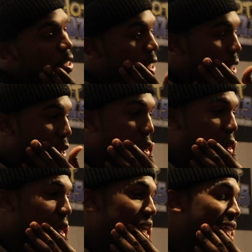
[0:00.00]
is that
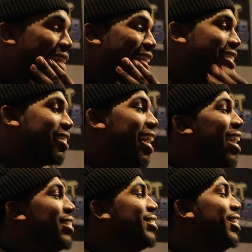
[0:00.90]
uh, this
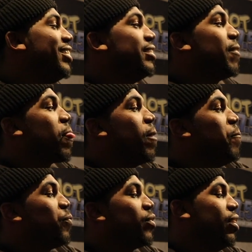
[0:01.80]
guy sitting
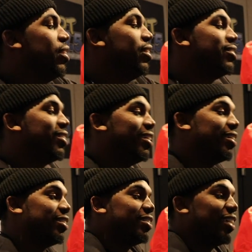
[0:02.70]
to the
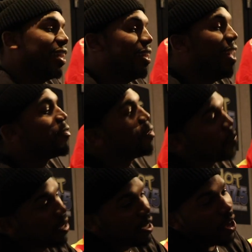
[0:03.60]
to the left of
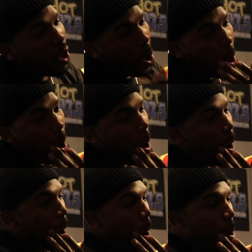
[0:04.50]
me,
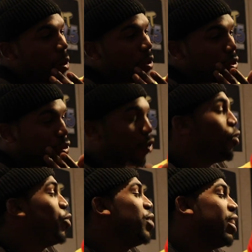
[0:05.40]

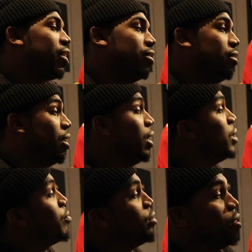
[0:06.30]
thorough nigga,
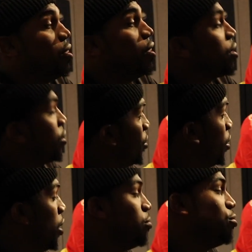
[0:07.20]
hundred percent nigga,
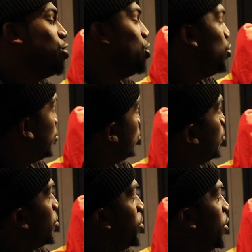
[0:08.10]
hundred percent
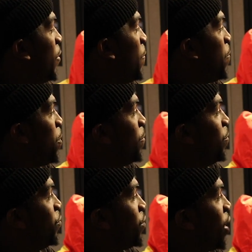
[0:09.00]
dude.
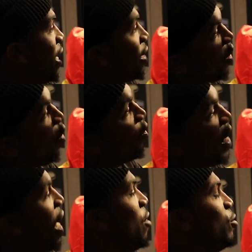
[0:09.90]
And I told
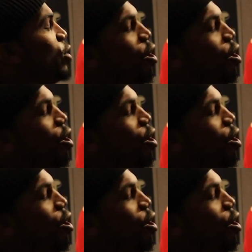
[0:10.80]
Lando, it's